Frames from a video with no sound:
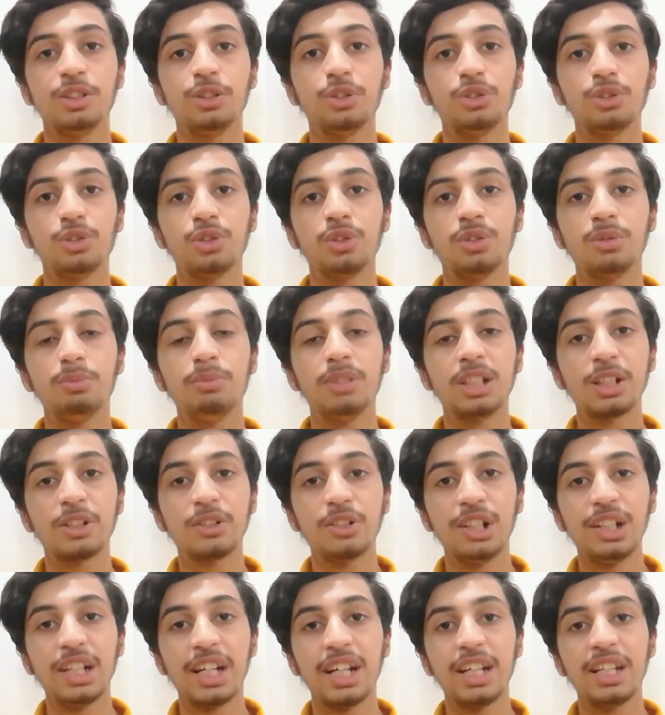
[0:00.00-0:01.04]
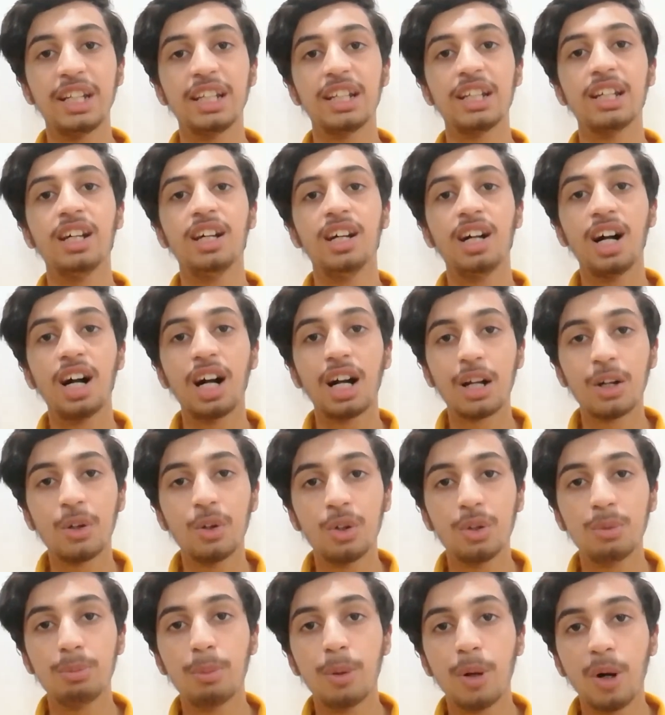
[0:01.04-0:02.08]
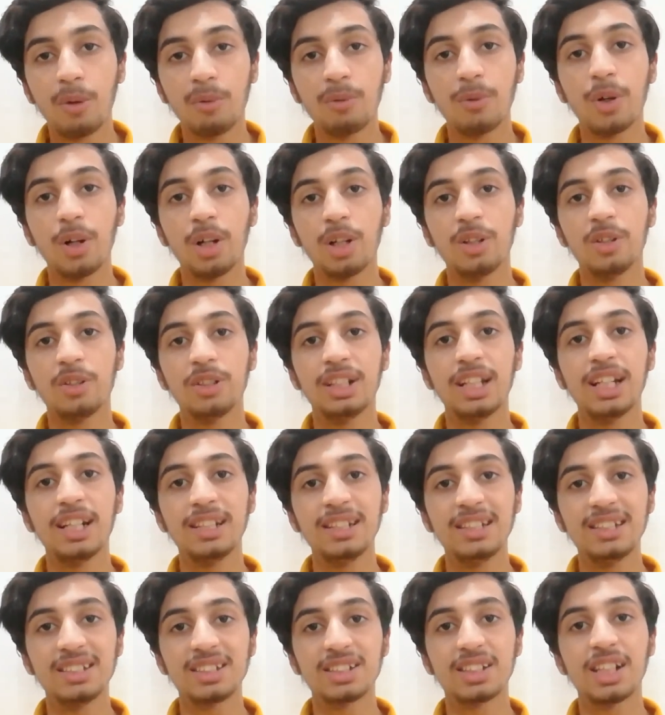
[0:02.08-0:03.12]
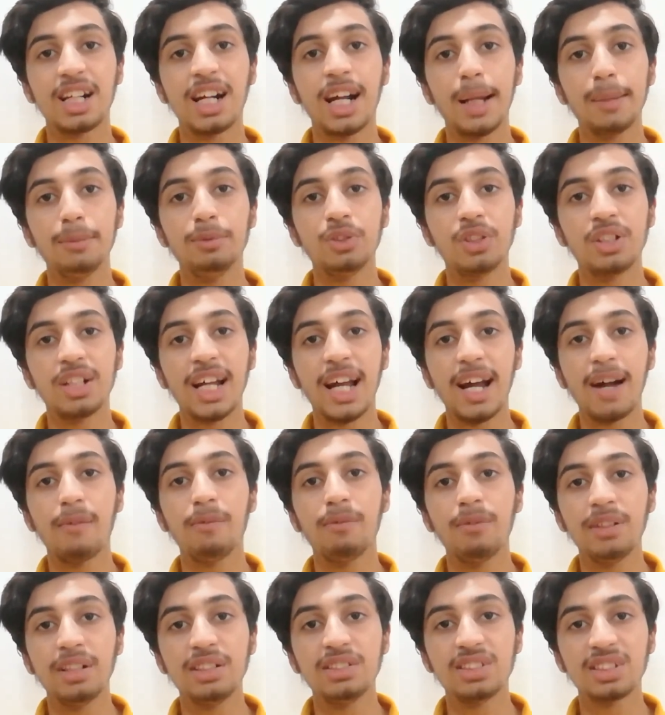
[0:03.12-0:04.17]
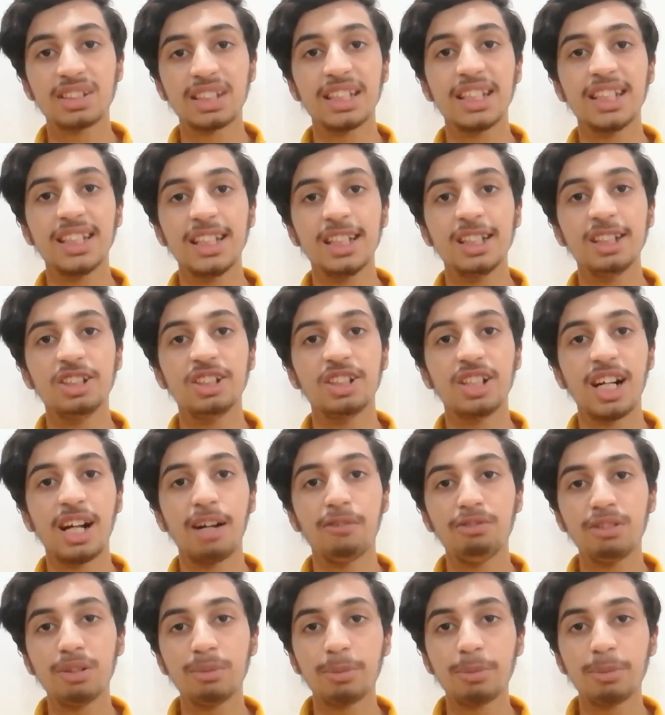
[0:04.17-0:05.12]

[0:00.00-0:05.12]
you should be creating a good portfolio that describes your every skill, your every